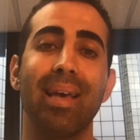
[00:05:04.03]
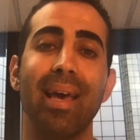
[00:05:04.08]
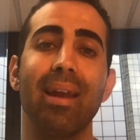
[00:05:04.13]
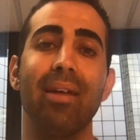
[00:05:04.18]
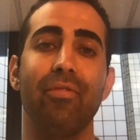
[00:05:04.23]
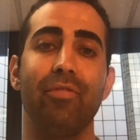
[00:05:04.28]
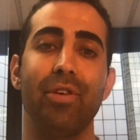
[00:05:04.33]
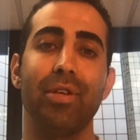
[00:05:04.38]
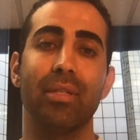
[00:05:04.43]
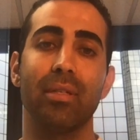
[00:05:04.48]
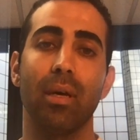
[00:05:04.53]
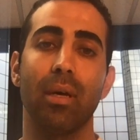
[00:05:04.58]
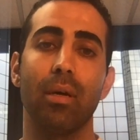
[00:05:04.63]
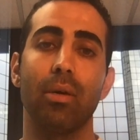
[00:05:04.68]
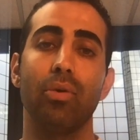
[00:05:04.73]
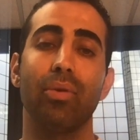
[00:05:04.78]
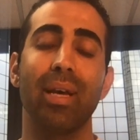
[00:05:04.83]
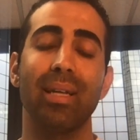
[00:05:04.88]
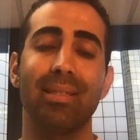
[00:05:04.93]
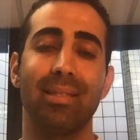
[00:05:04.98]
a visa,
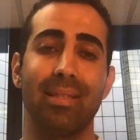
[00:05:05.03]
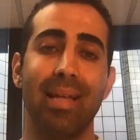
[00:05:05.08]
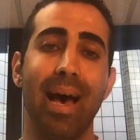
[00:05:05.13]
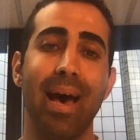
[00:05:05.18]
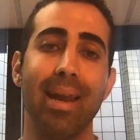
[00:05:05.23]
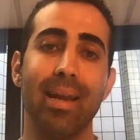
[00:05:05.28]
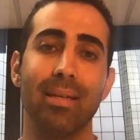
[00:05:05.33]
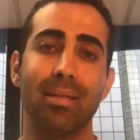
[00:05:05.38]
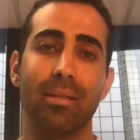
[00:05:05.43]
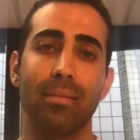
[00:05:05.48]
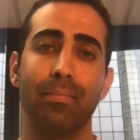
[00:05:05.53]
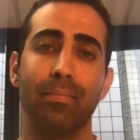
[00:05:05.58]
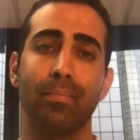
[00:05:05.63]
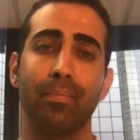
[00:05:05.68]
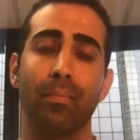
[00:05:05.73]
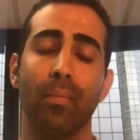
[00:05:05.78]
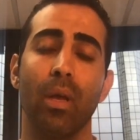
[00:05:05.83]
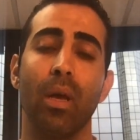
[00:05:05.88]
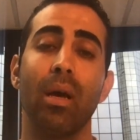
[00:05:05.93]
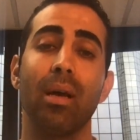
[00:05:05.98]
you get status.
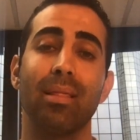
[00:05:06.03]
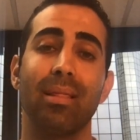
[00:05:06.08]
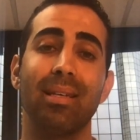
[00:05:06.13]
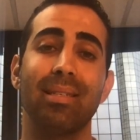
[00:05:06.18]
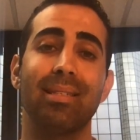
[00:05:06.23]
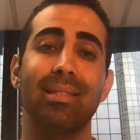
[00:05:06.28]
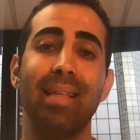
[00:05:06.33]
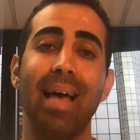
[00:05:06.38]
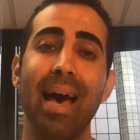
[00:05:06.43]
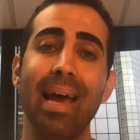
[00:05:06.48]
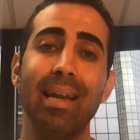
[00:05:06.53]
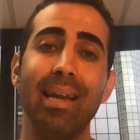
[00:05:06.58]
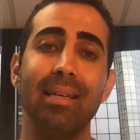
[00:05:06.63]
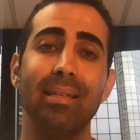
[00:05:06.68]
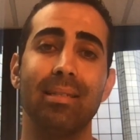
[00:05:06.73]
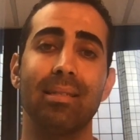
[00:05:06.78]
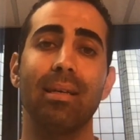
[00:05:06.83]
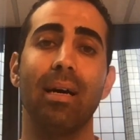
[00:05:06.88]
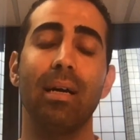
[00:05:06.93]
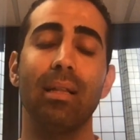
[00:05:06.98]
The
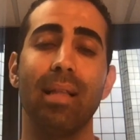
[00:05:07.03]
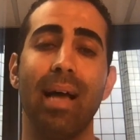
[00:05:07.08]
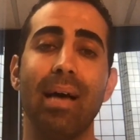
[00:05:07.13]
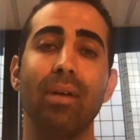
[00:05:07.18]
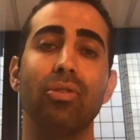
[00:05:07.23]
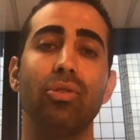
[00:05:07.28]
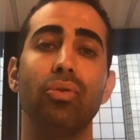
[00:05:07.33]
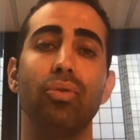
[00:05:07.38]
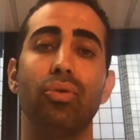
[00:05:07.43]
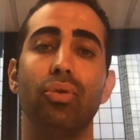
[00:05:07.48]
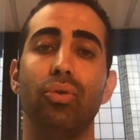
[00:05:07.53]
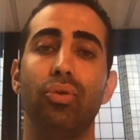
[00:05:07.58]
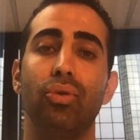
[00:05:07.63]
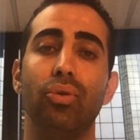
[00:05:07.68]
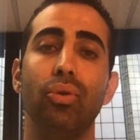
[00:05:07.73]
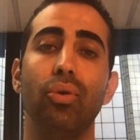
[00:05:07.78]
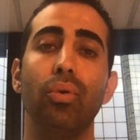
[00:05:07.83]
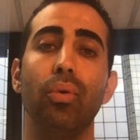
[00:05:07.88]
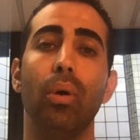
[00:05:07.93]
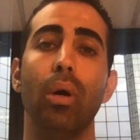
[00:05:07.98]
status allows you to
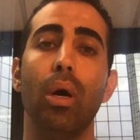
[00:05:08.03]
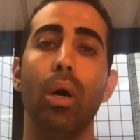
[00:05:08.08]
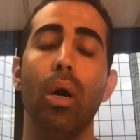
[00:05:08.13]
do